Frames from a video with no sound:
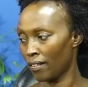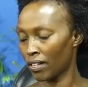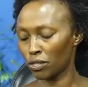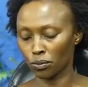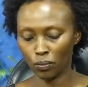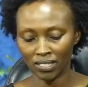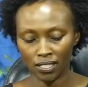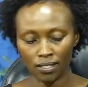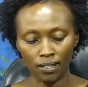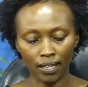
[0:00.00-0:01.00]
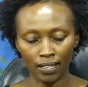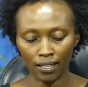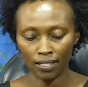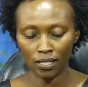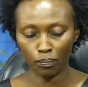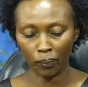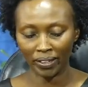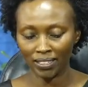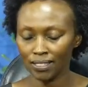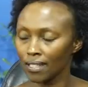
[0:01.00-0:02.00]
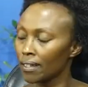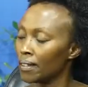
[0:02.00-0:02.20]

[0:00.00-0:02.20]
that you'd want us to look at this point.